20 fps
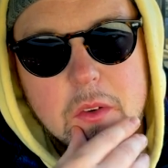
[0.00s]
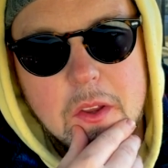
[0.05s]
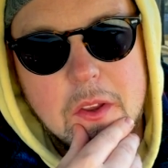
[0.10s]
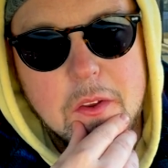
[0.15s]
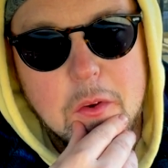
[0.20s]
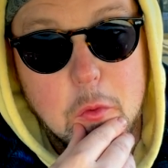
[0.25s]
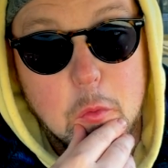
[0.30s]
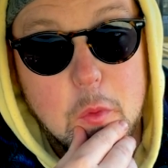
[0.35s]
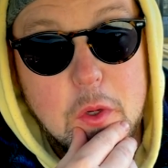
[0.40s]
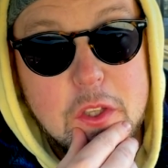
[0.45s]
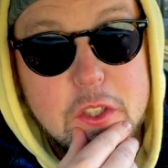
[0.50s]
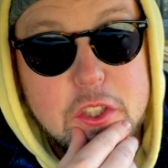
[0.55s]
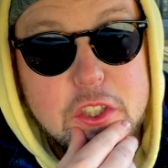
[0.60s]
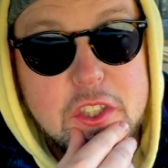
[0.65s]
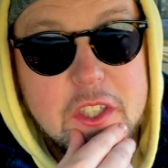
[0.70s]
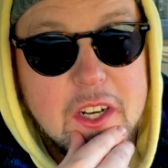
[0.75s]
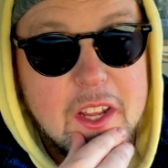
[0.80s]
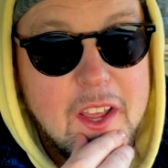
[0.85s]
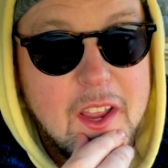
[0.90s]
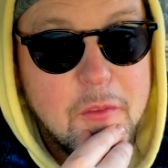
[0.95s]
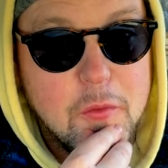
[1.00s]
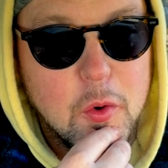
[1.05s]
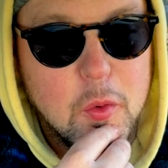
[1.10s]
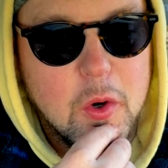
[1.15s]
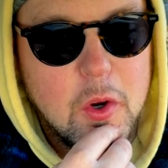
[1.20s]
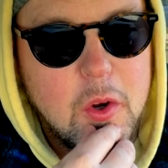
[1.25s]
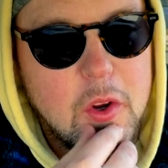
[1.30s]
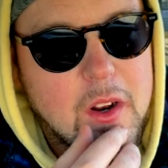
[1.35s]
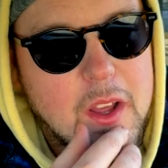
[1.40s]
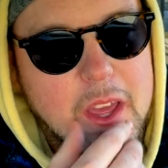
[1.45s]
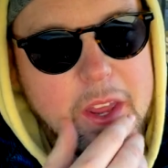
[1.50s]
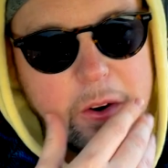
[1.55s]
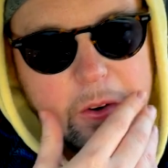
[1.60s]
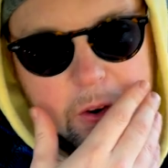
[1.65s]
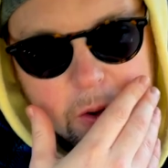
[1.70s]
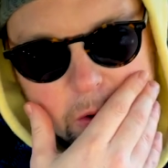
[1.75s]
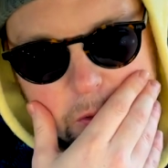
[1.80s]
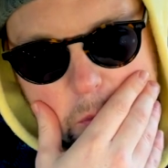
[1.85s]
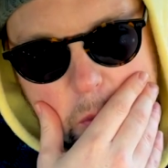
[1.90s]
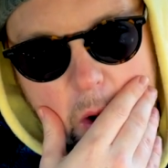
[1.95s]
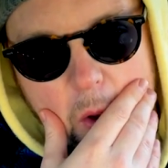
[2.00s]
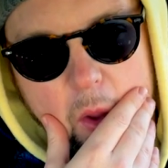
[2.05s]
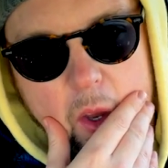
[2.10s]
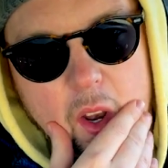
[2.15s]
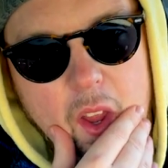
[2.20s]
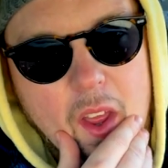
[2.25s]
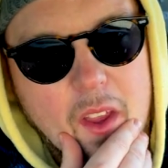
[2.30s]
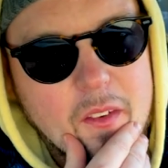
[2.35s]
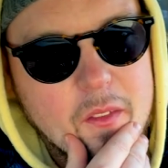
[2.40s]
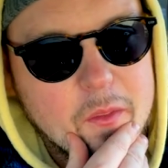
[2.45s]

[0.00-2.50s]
realest shit I ever wrote, I don't know, probably not.